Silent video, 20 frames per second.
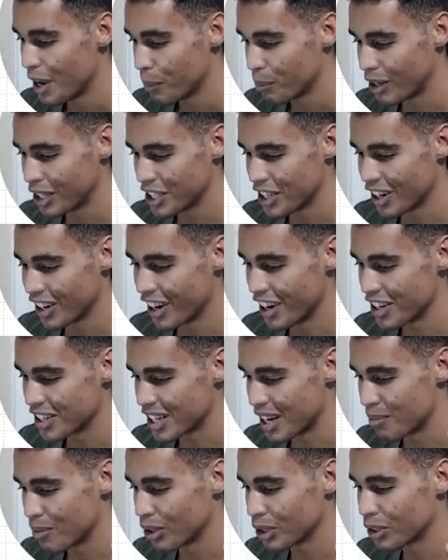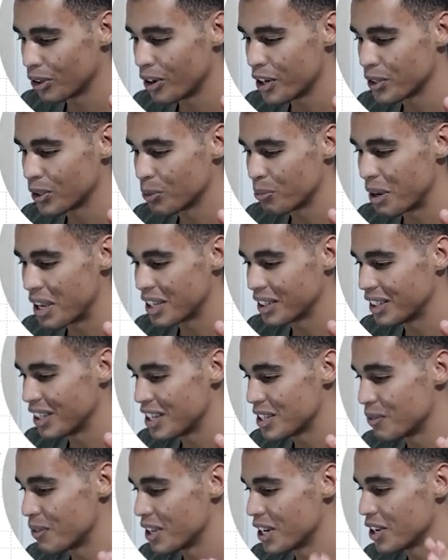But yeah, guys, I'm not going to make
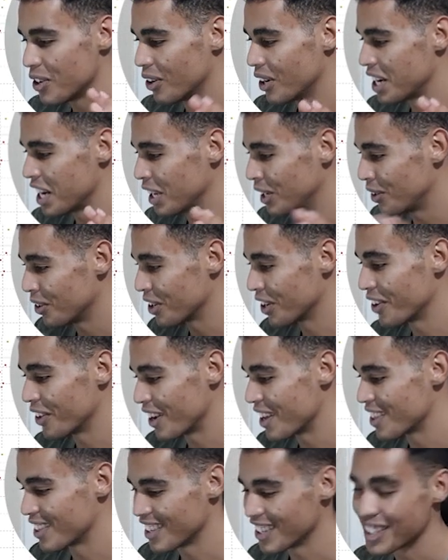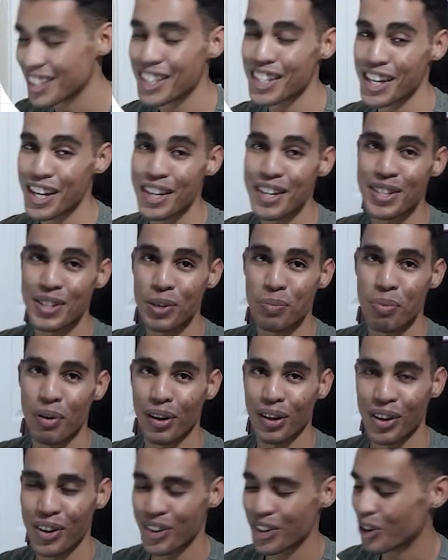this video any longer. I think that it is super
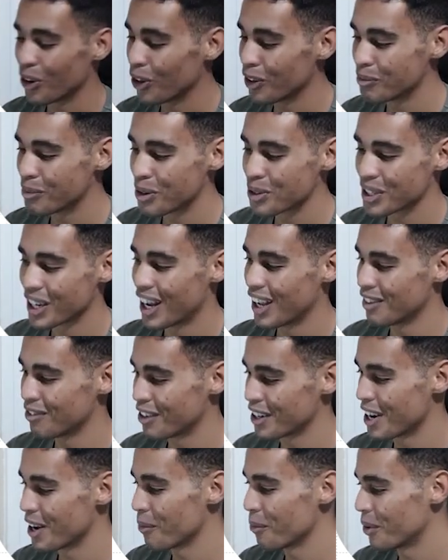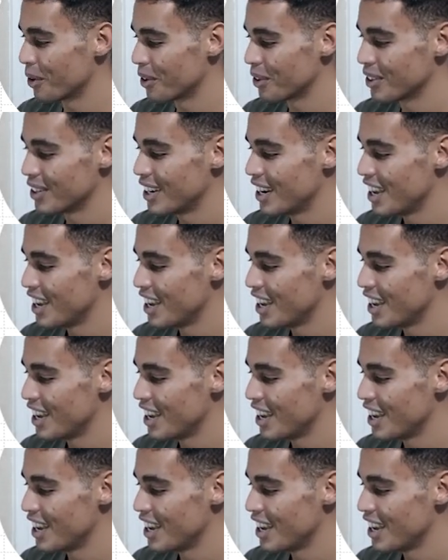long, almost half an hour.